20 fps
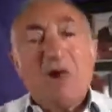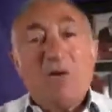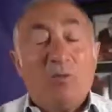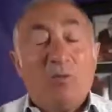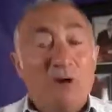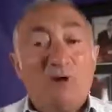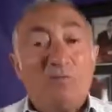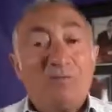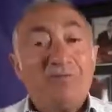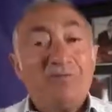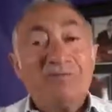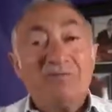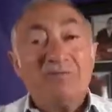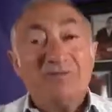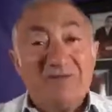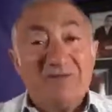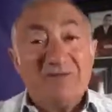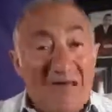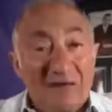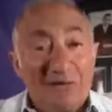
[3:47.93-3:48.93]
Well,
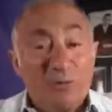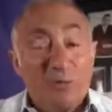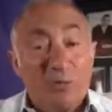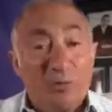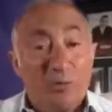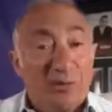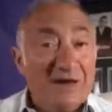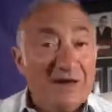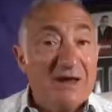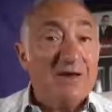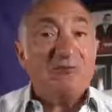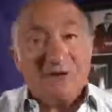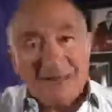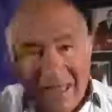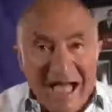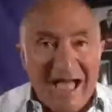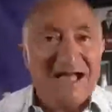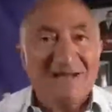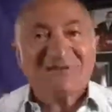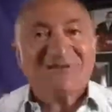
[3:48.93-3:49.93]
that will bring a
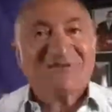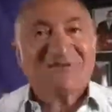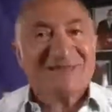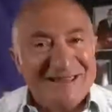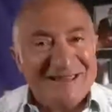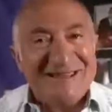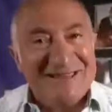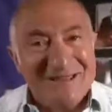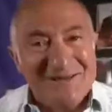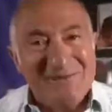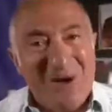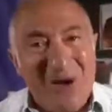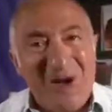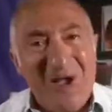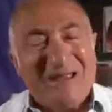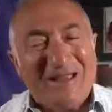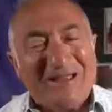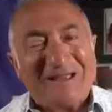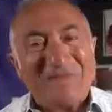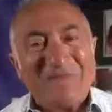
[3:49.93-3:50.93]
reaction in your
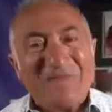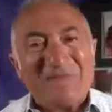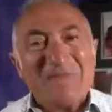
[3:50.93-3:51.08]
mind.